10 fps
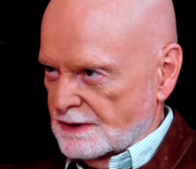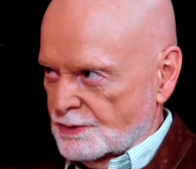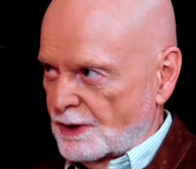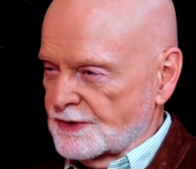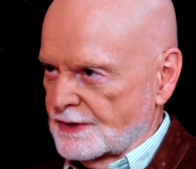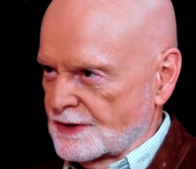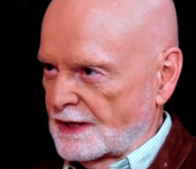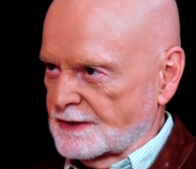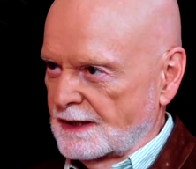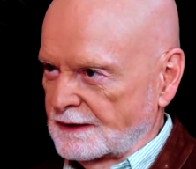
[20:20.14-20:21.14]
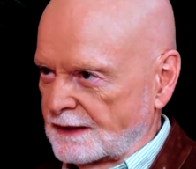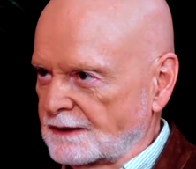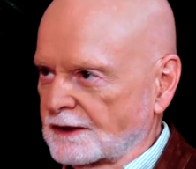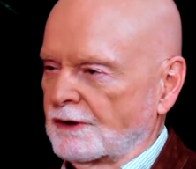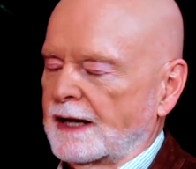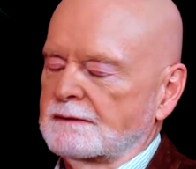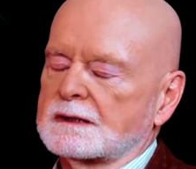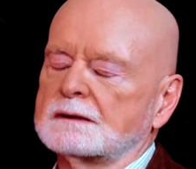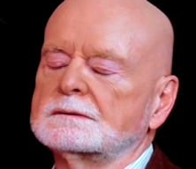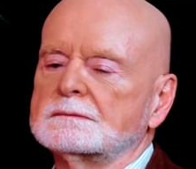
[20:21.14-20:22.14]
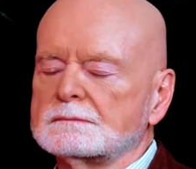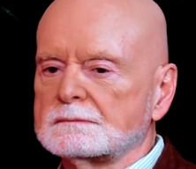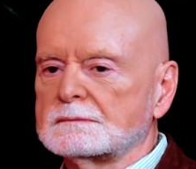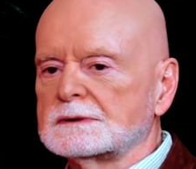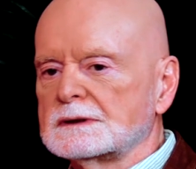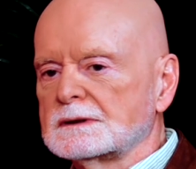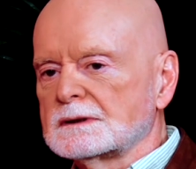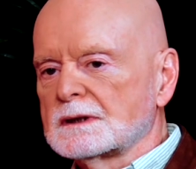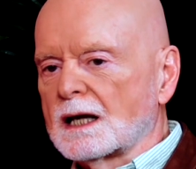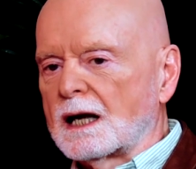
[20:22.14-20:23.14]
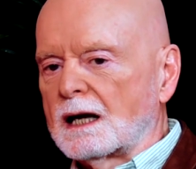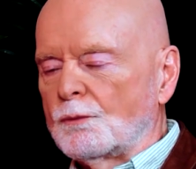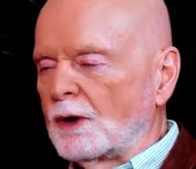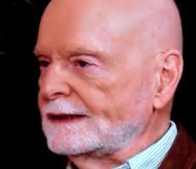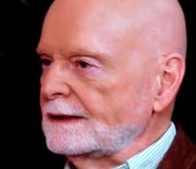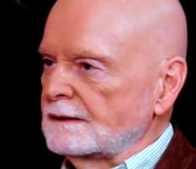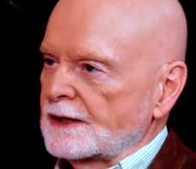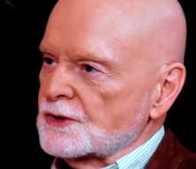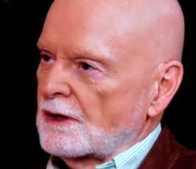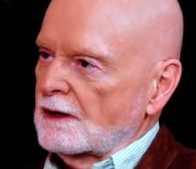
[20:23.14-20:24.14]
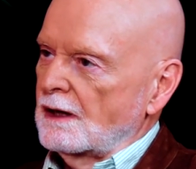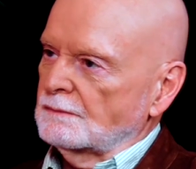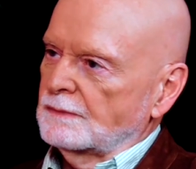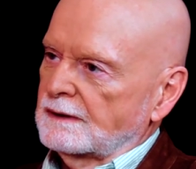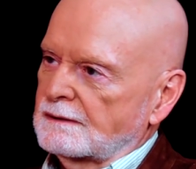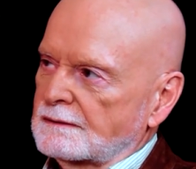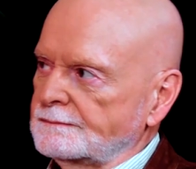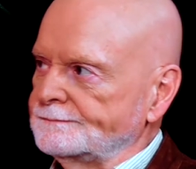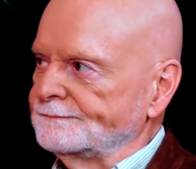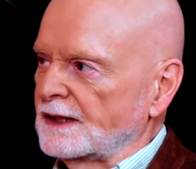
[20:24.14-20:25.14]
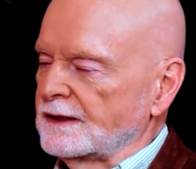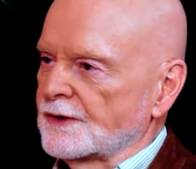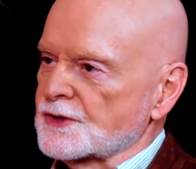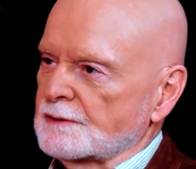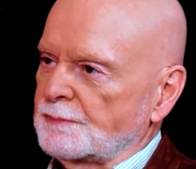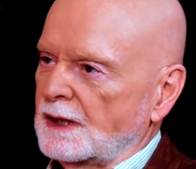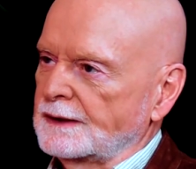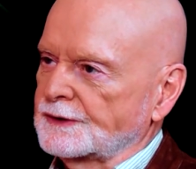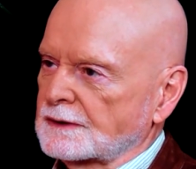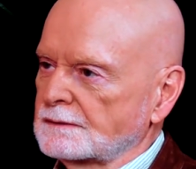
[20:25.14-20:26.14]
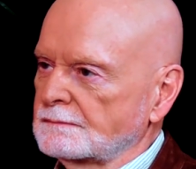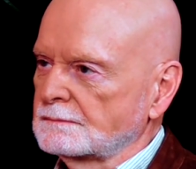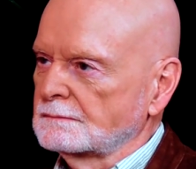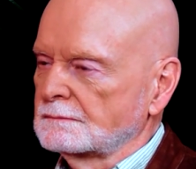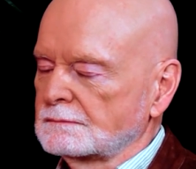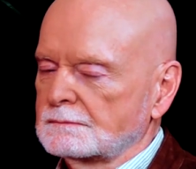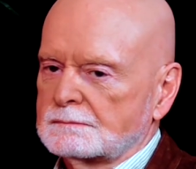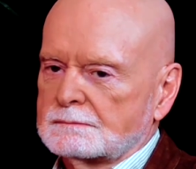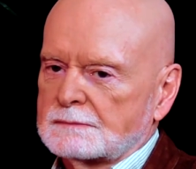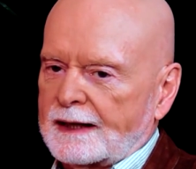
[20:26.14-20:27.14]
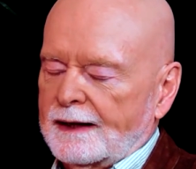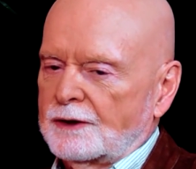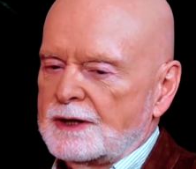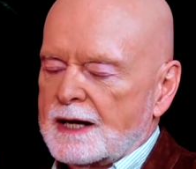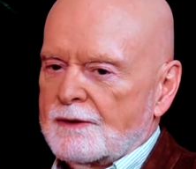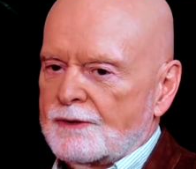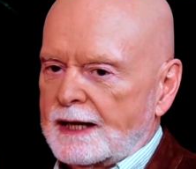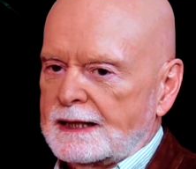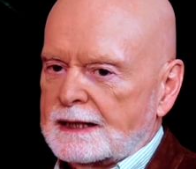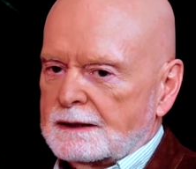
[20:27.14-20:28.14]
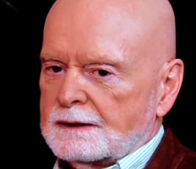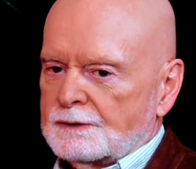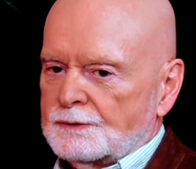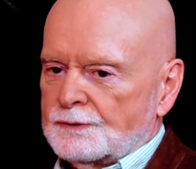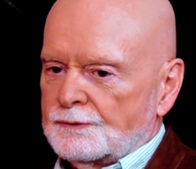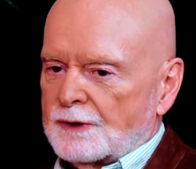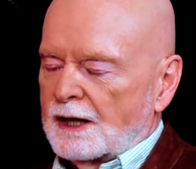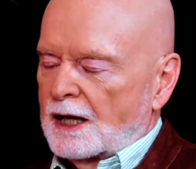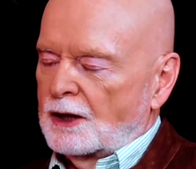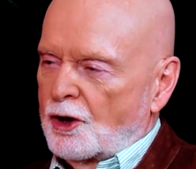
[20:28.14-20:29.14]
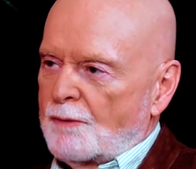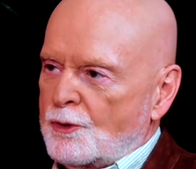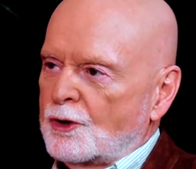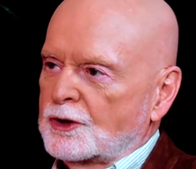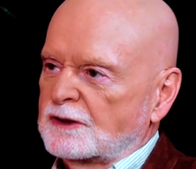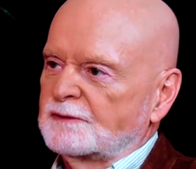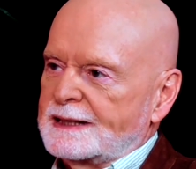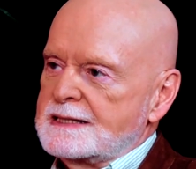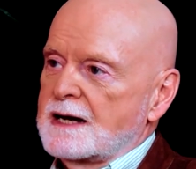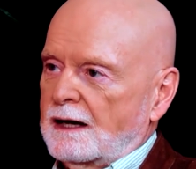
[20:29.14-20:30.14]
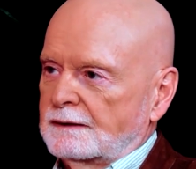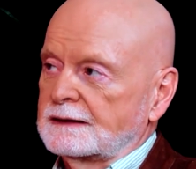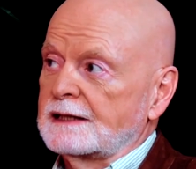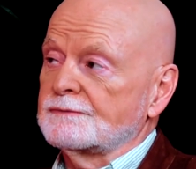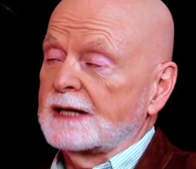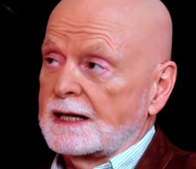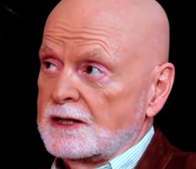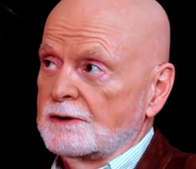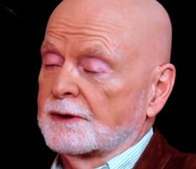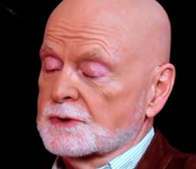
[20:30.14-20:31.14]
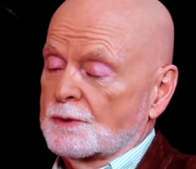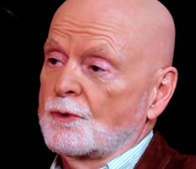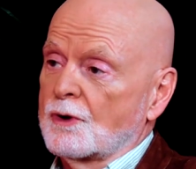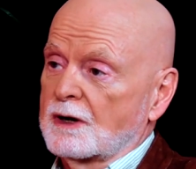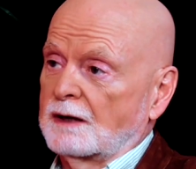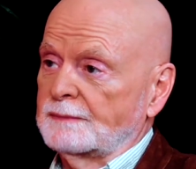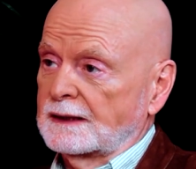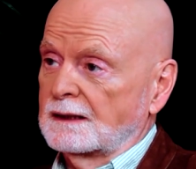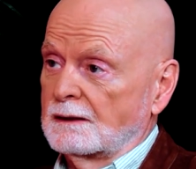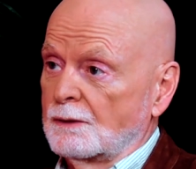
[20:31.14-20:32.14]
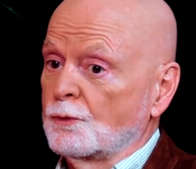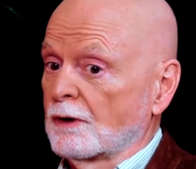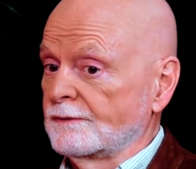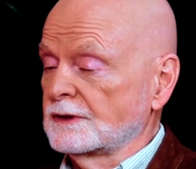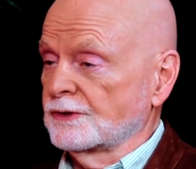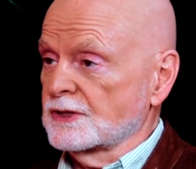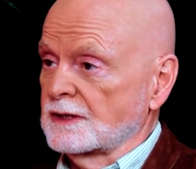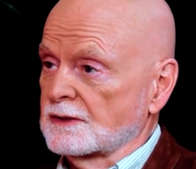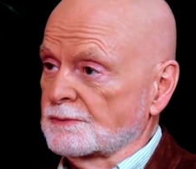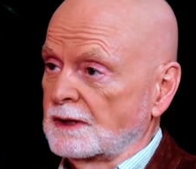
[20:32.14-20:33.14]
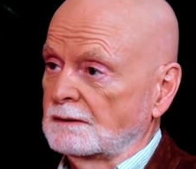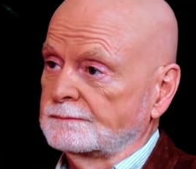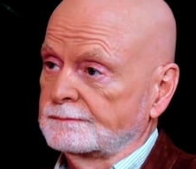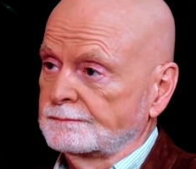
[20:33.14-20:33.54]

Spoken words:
is twice the size of the London Underground, why didn't they stock up with a year's supplies? I don't know. A lot more could have been done, given they knew there was a war coming and a war of attrition as well.